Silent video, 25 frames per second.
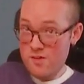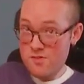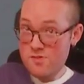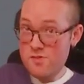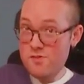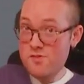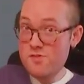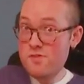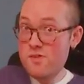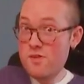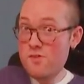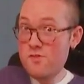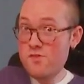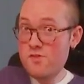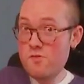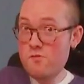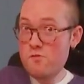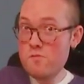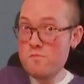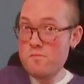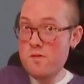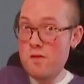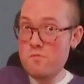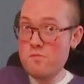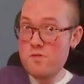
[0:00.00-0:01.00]
So see, she
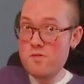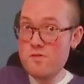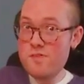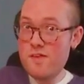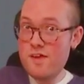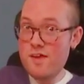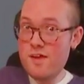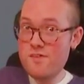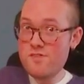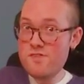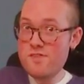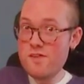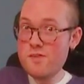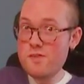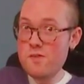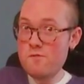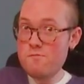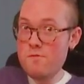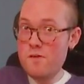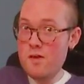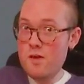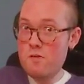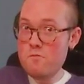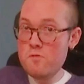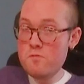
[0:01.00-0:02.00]
remembered that I said the
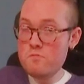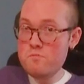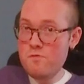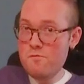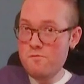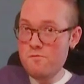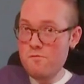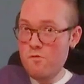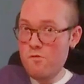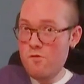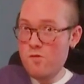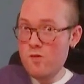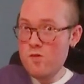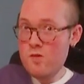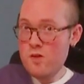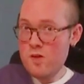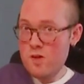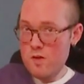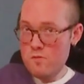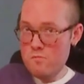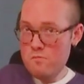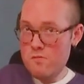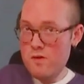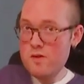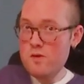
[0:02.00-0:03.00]
fabric before
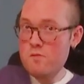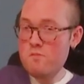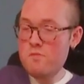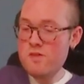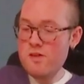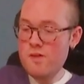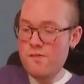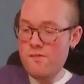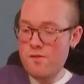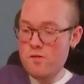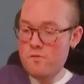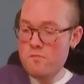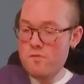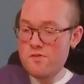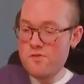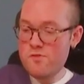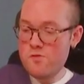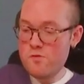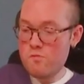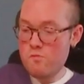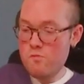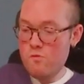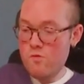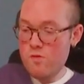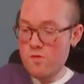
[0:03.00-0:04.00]
might have been a little bit
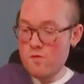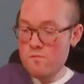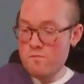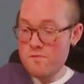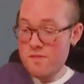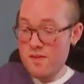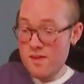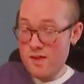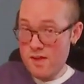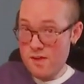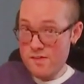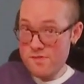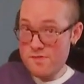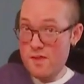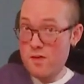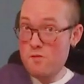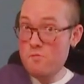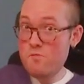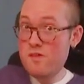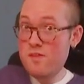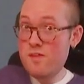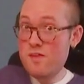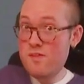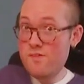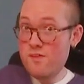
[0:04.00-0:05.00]
too warm. They
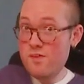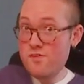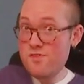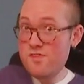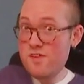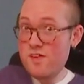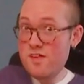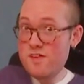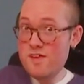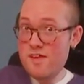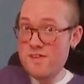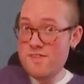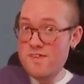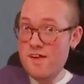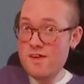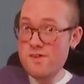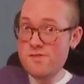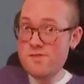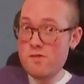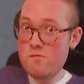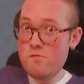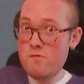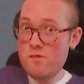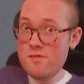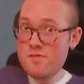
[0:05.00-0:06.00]
really listen, and
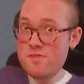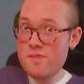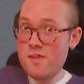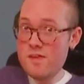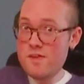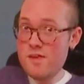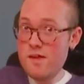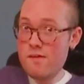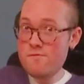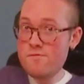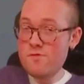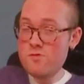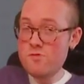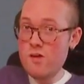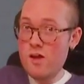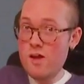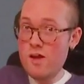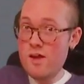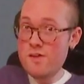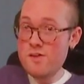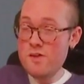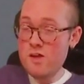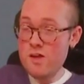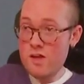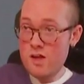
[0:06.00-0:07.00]
that's the one thing I've
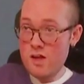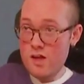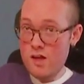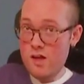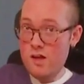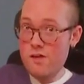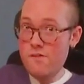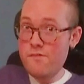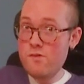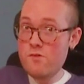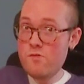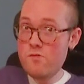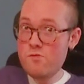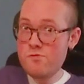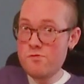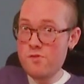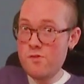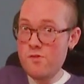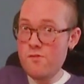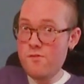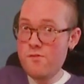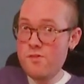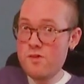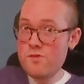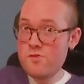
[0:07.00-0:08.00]
tried other
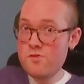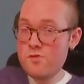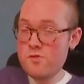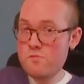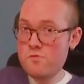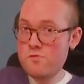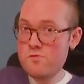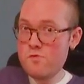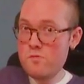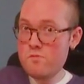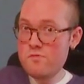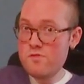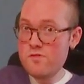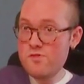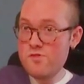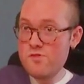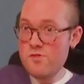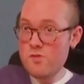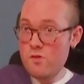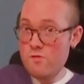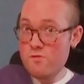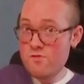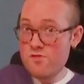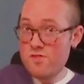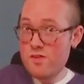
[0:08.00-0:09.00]
clothing and subscription
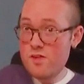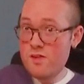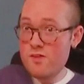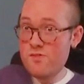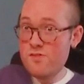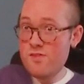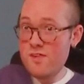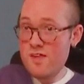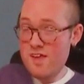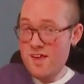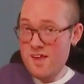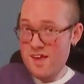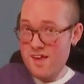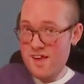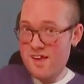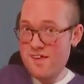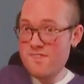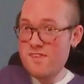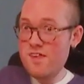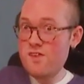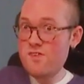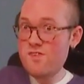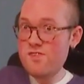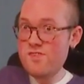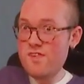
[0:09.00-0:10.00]
services,
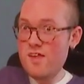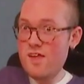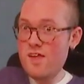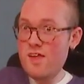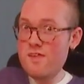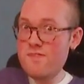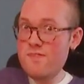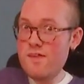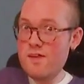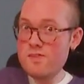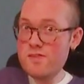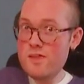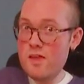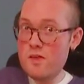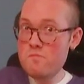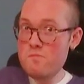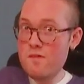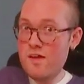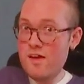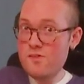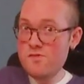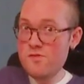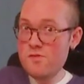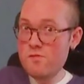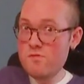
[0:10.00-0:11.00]
and they say that they
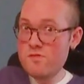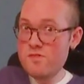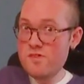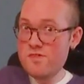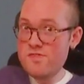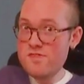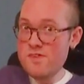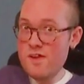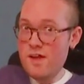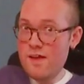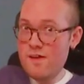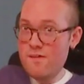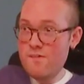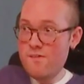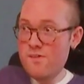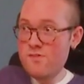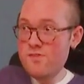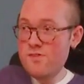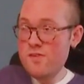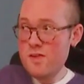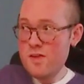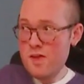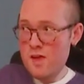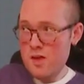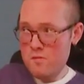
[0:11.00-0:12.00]
match you with a
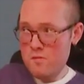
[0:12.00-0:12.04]
stylist,